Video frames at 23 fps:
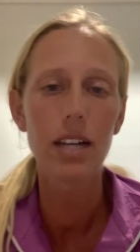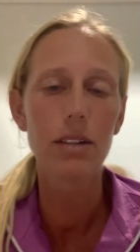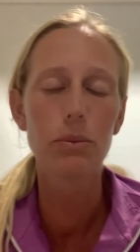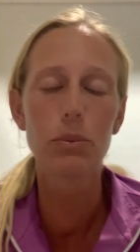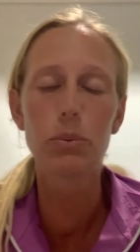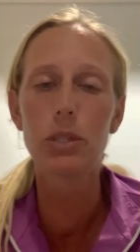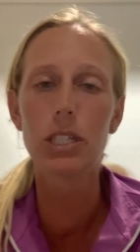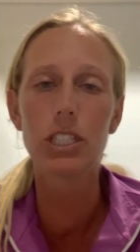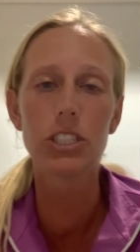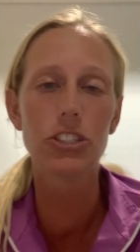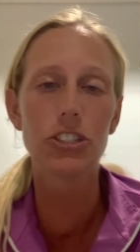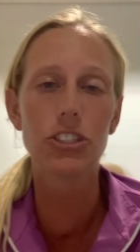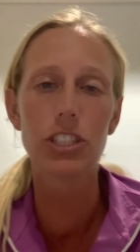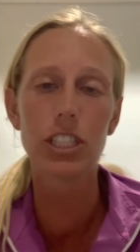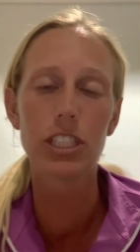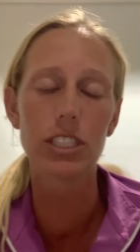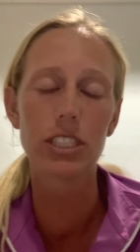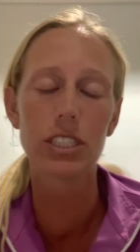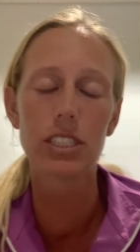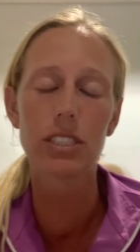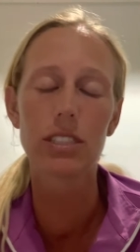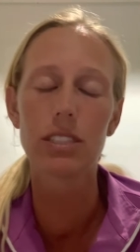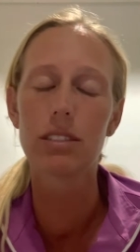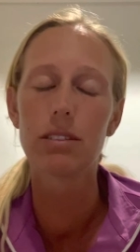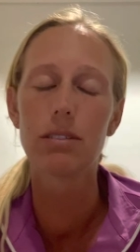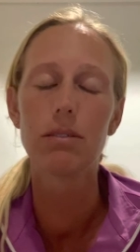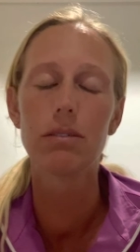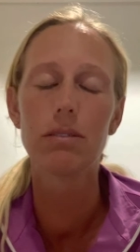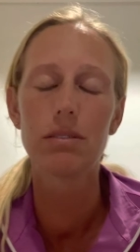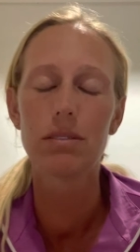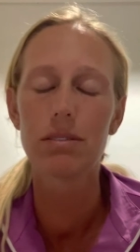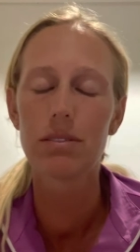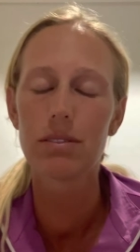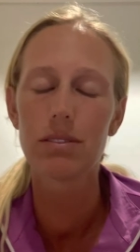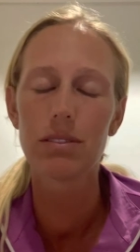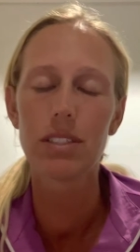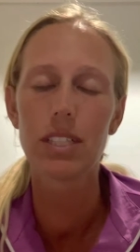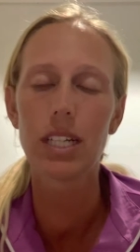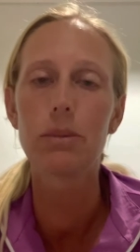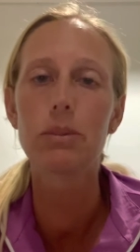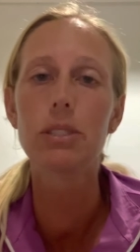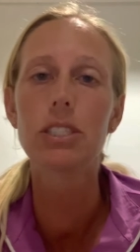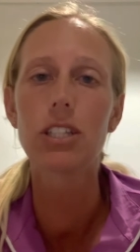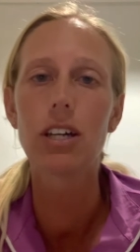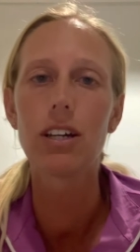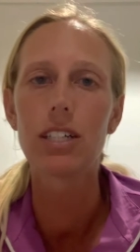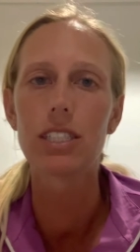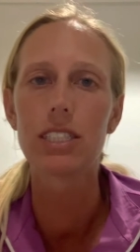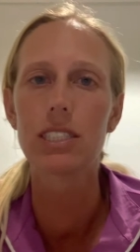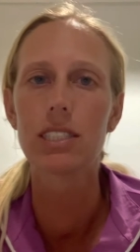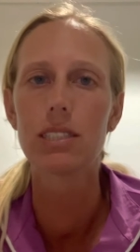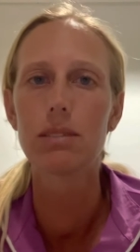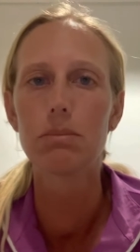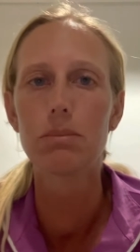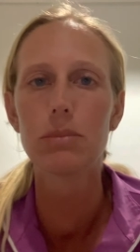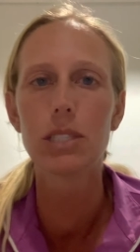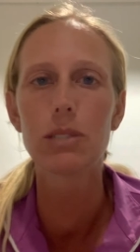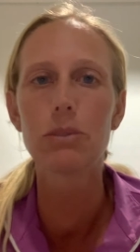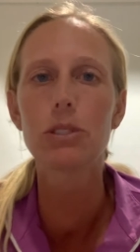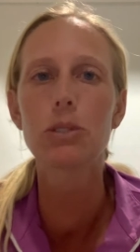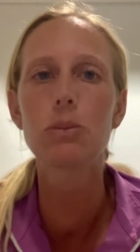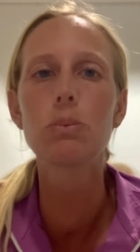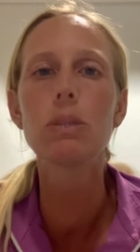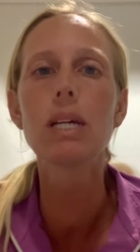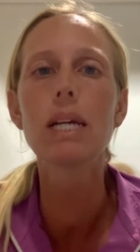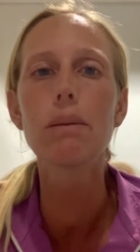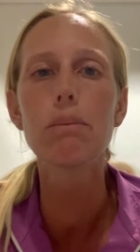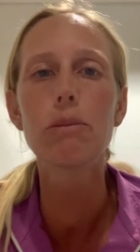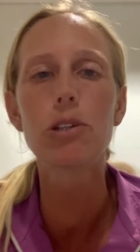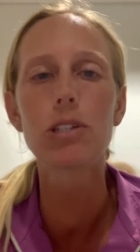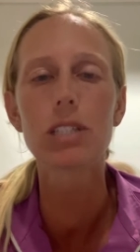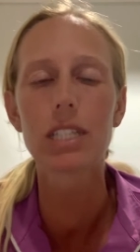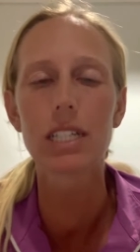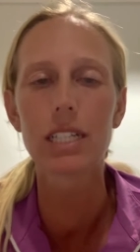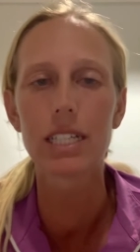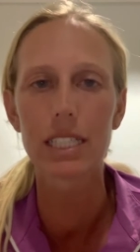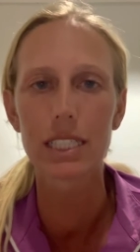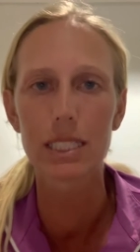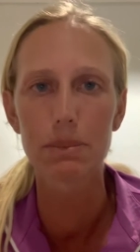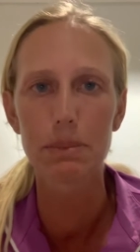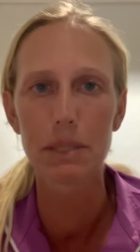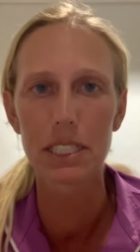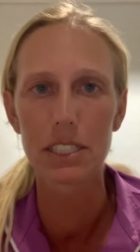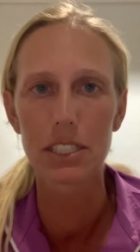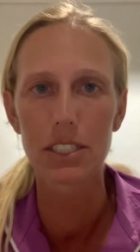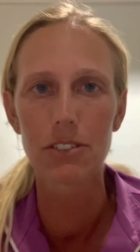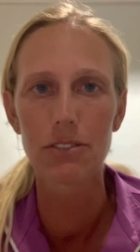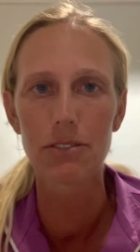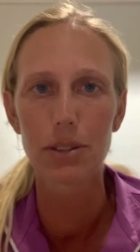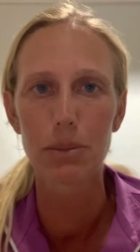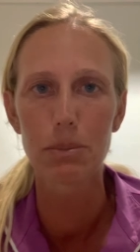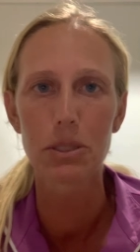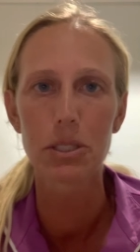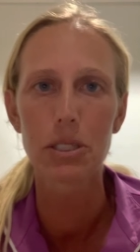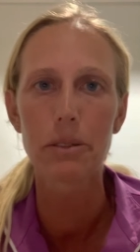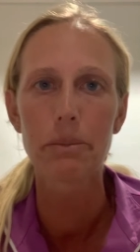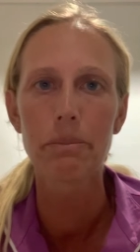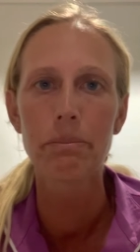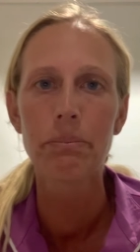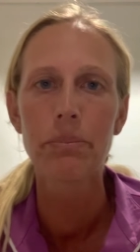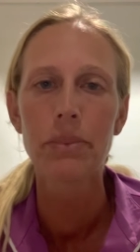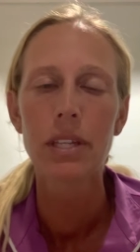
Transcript: was just, that was awesome. It was way more than I expected from her.